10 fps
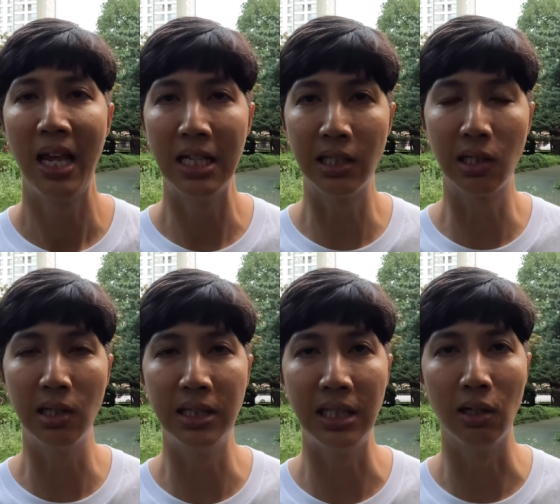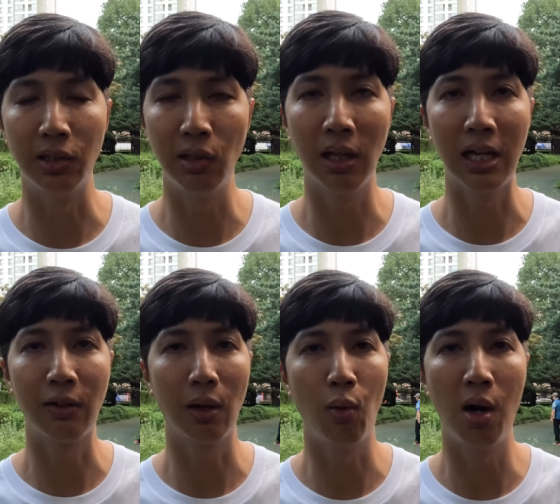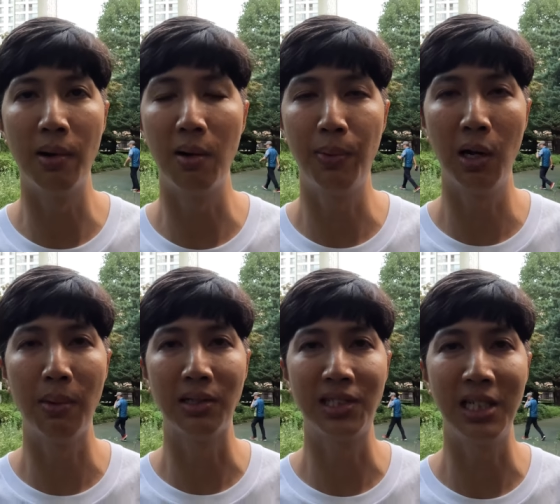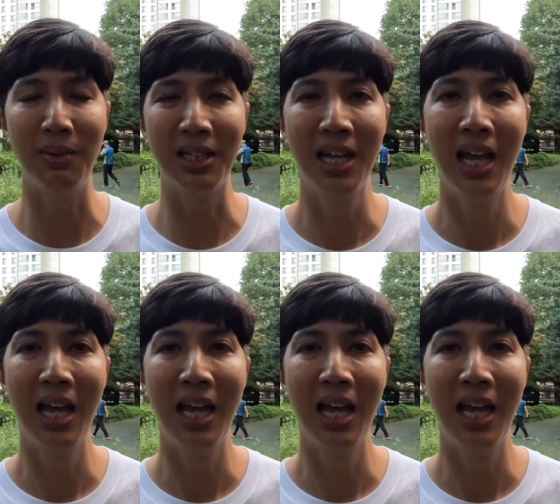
Is it a good deal? Do you like Walmart and Paramount's teaming?